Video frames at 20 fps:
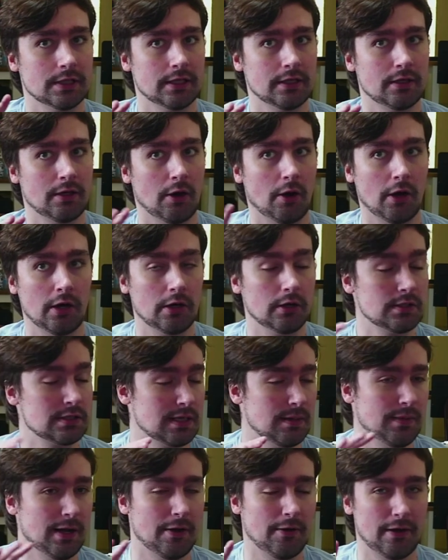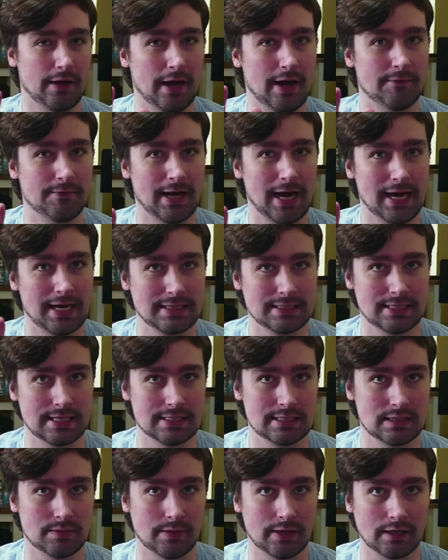or somehow I have access
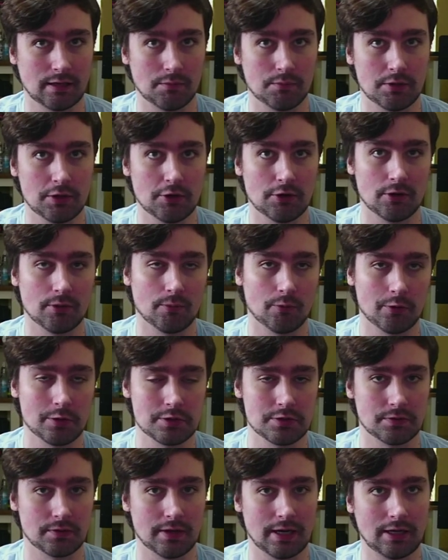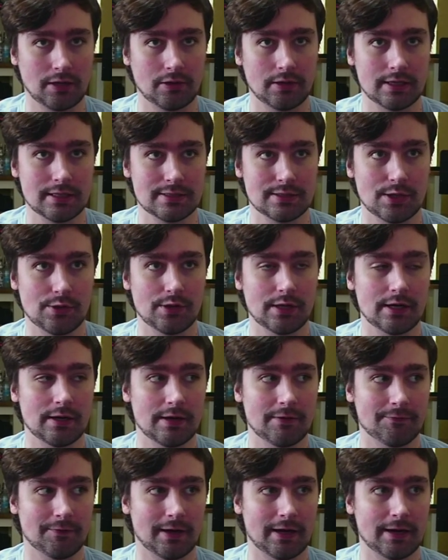to my computer more directly so that
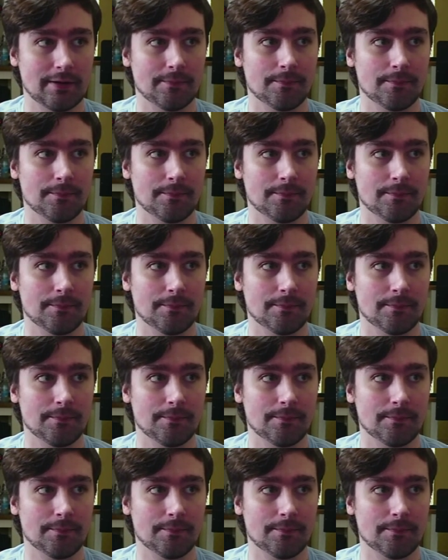if I